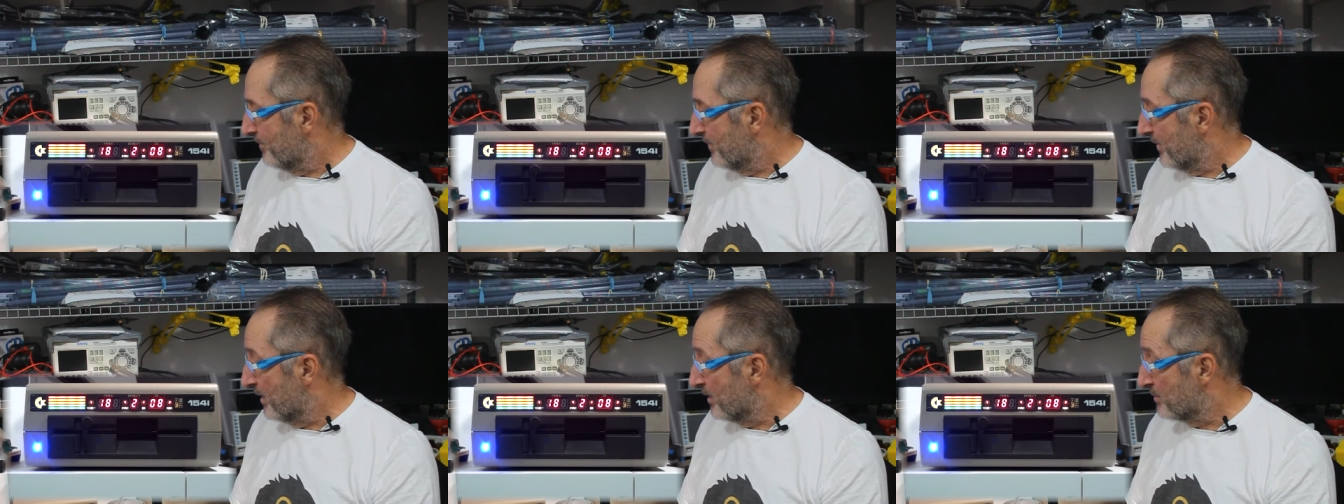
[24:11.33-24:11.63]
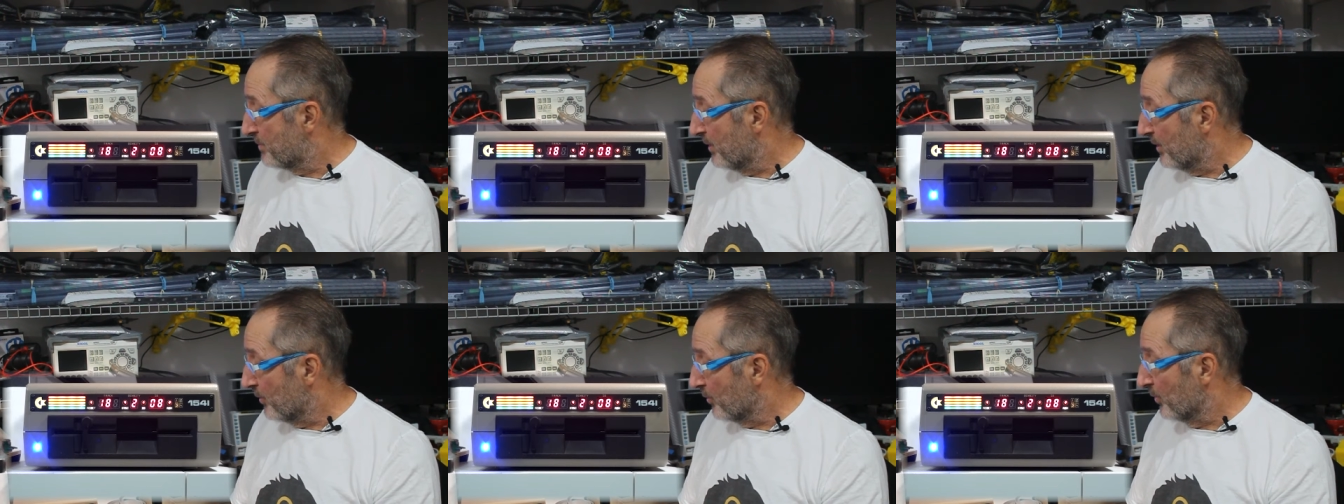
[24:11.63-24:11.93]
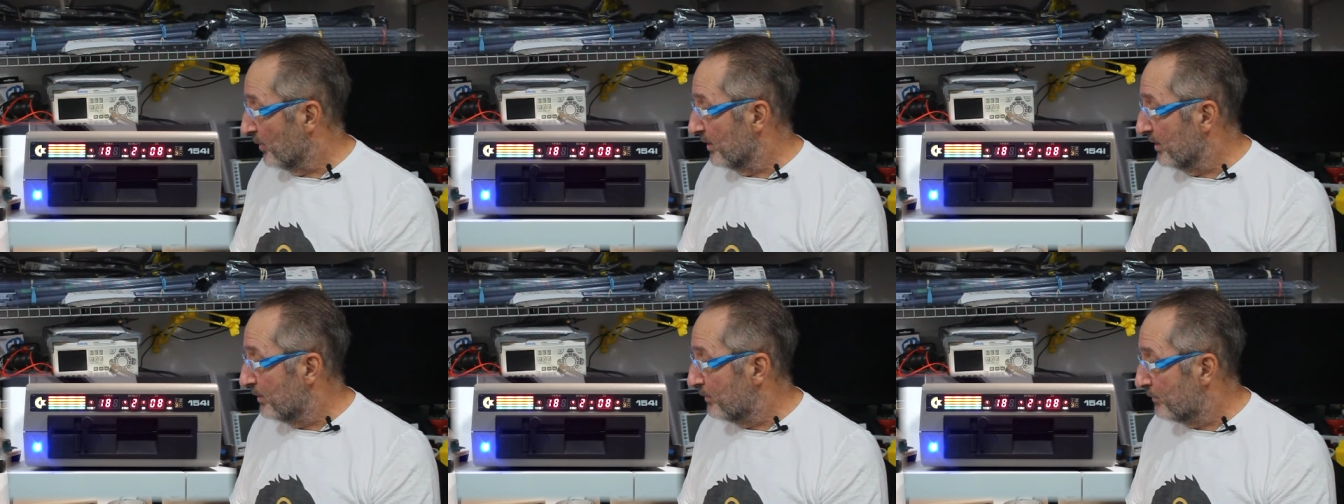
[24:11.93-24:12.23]
It's been a
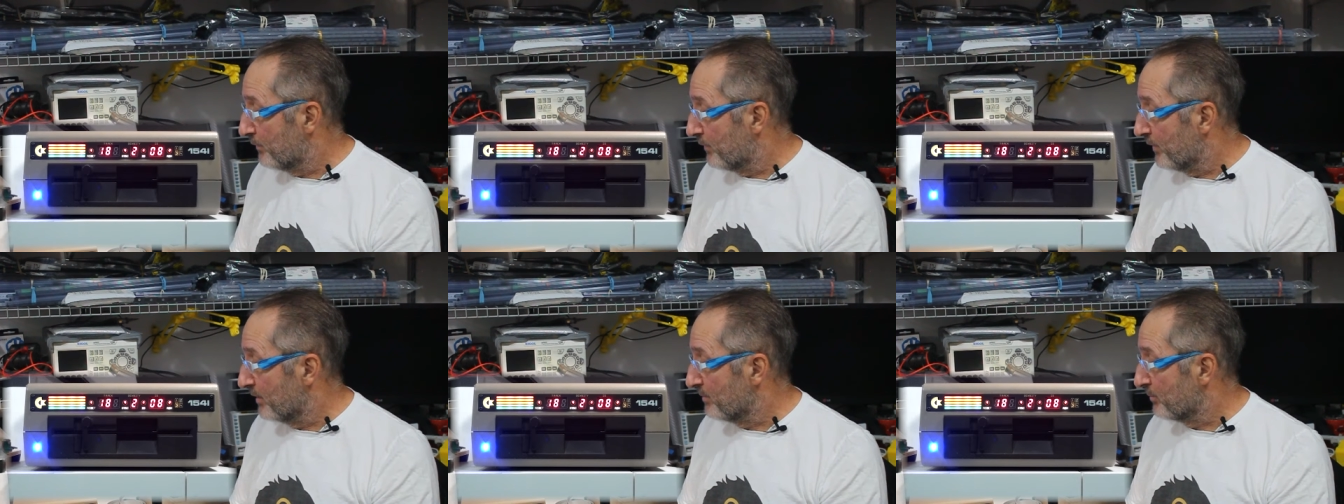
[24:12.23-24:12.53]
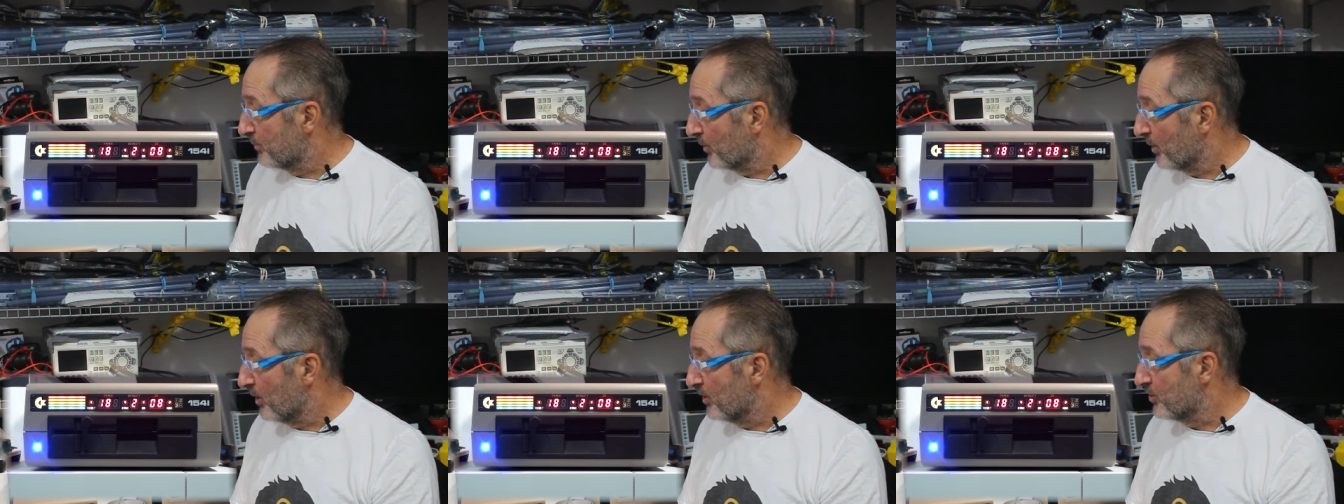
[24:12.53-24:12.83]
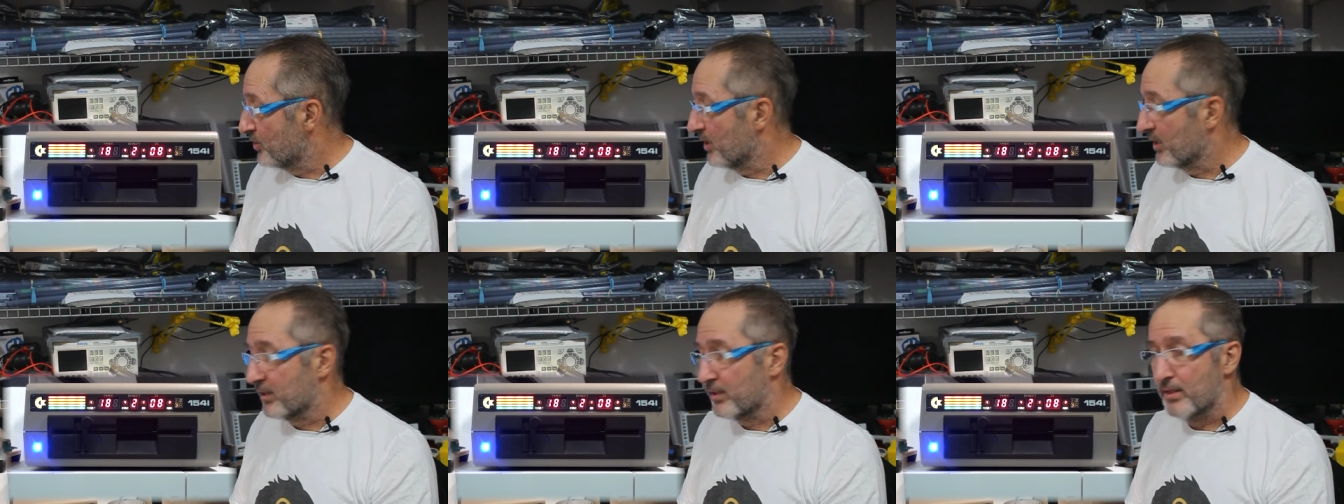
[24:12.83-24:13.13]
really fun
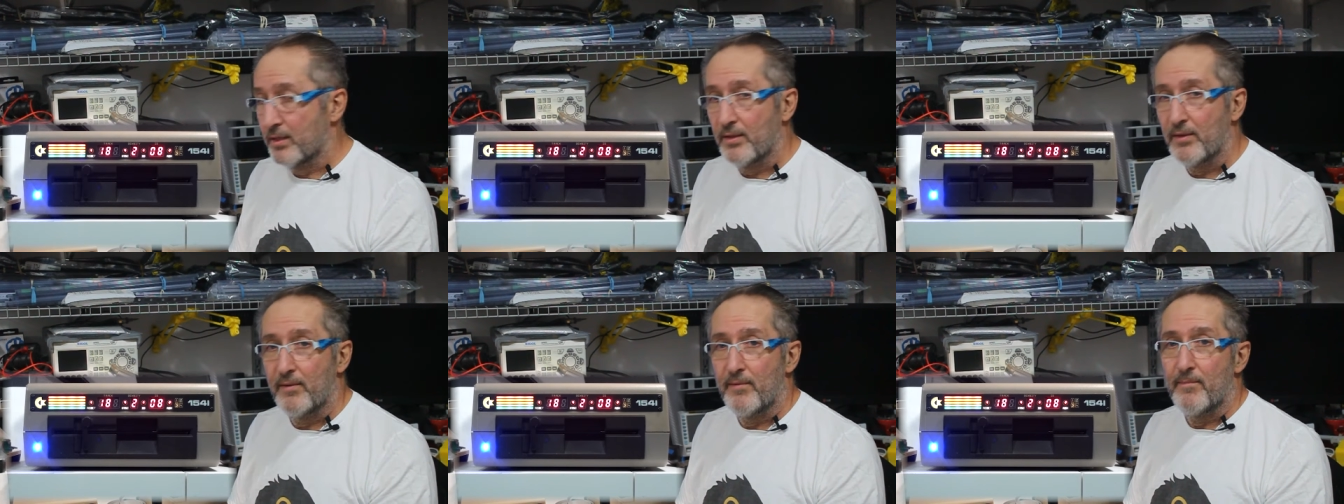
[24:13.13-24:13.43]
project,